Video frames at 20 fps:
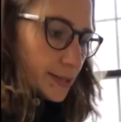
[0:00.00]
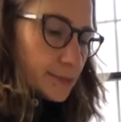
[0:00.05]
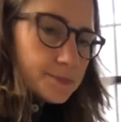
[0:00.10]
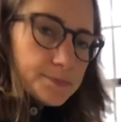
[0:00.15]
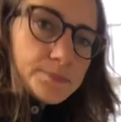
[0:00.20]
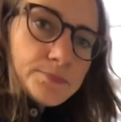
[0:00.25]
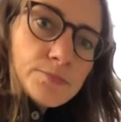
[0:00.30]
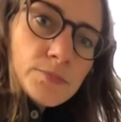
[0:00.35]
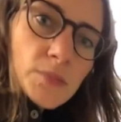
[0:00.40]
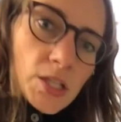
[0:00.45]

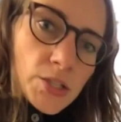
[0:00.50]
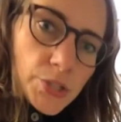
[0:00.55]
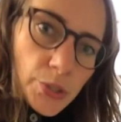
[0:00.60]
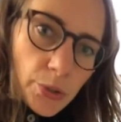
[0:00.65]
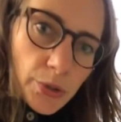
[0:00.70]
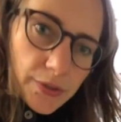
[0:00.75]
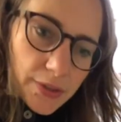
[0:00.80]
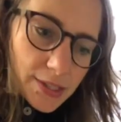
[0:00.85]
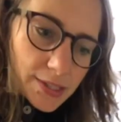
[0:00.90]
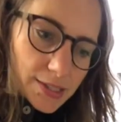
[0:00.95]
So this
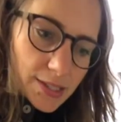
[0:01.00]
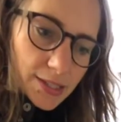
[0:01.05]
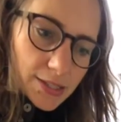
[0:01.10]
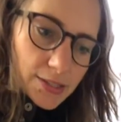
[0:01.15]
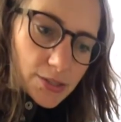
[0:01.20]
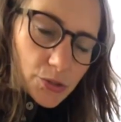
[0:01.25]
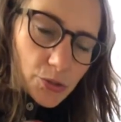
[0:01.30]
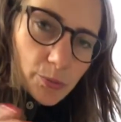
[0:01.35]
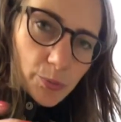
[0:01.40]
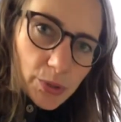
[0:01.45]
gets to a
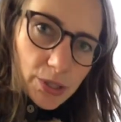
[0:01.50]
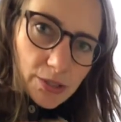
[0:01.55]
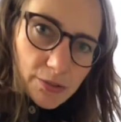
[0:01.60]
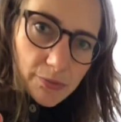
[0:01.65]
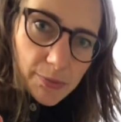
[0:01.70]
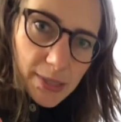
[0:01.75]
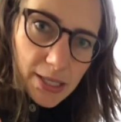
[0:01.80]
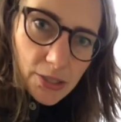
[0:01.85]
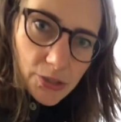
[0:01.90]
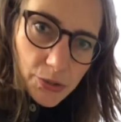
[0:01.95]
point of being
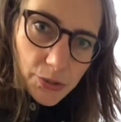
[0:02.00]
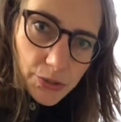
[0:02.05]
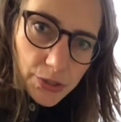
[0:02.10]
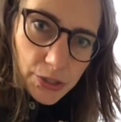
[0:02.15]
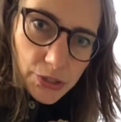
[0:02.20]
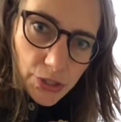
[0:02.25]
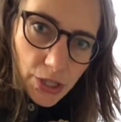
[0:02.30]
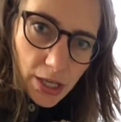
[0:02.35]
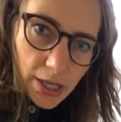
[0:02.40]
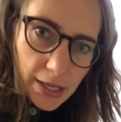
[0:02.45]
totally
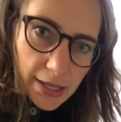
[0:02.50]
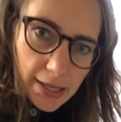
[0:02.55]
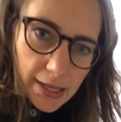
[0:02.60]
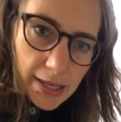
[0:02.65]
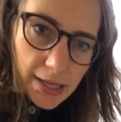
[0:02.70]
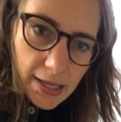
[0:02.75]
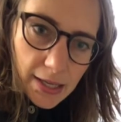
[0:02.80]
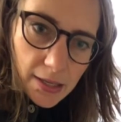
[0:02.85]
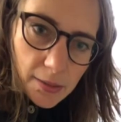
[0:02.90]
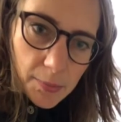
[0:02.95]
dry, and
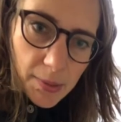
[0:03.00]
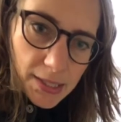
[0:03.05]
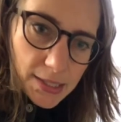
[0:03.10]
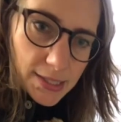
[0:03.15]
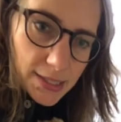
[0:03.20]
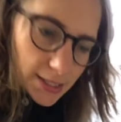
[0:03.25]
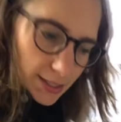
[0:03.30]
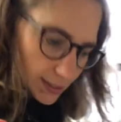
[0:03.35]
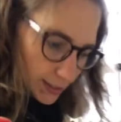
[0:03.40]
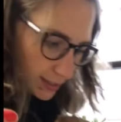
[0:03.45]

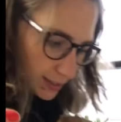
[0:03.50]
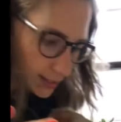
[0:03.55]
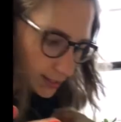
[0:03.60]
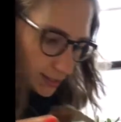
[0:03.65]
basically,